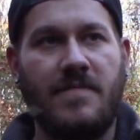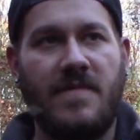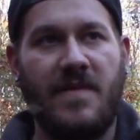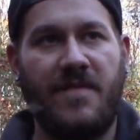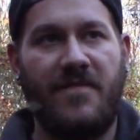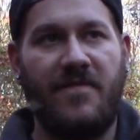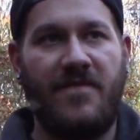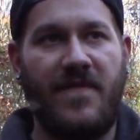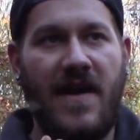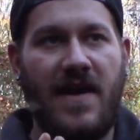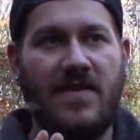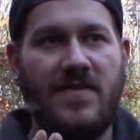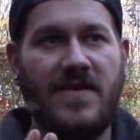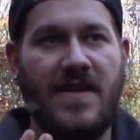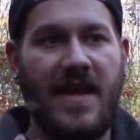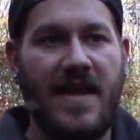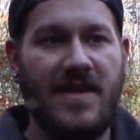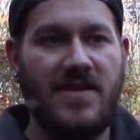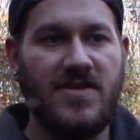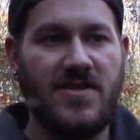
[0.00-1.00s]
the
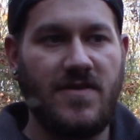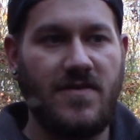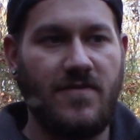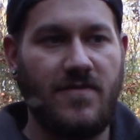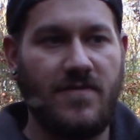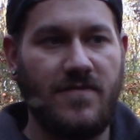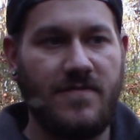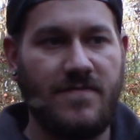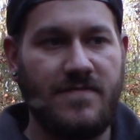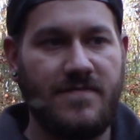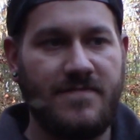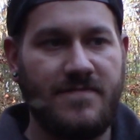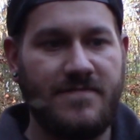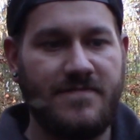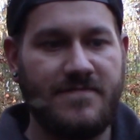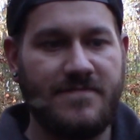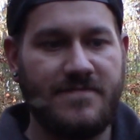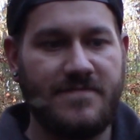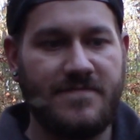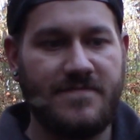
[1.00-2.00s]
foundational
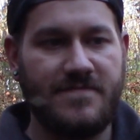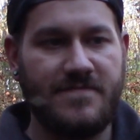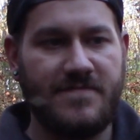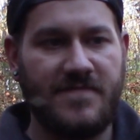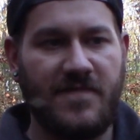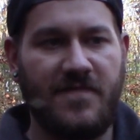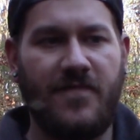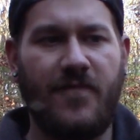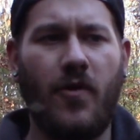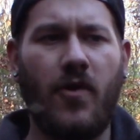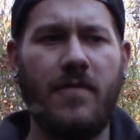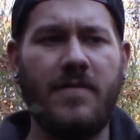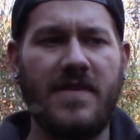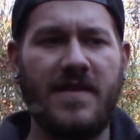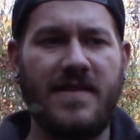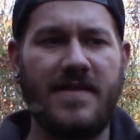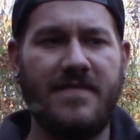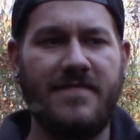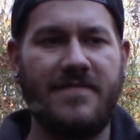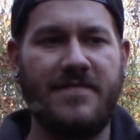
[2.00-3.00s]

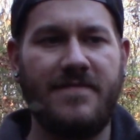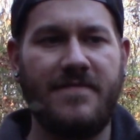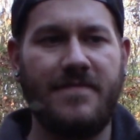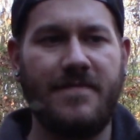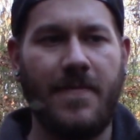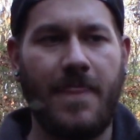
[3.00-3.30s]
formative